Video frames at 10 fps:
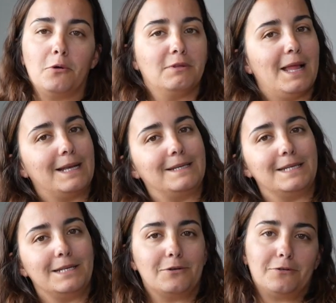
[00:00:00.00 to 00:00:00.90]

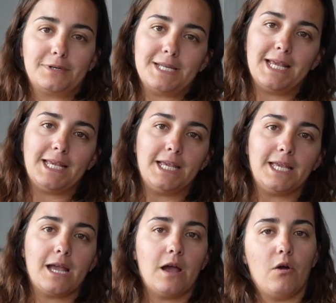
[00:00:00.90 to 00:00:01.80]
landing or
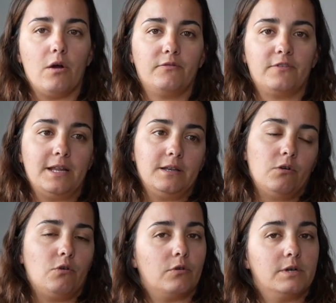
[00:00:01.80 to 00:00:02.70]
taking off
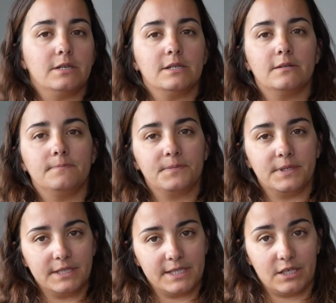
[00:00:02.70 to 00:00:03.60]
or
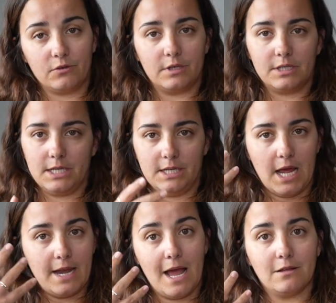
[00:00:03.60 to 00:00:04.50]
the security
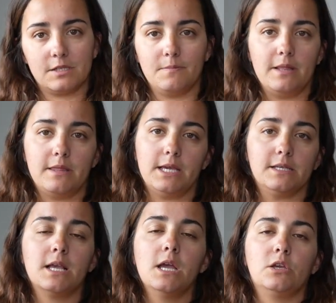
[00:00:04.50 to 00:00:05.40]
announcement things.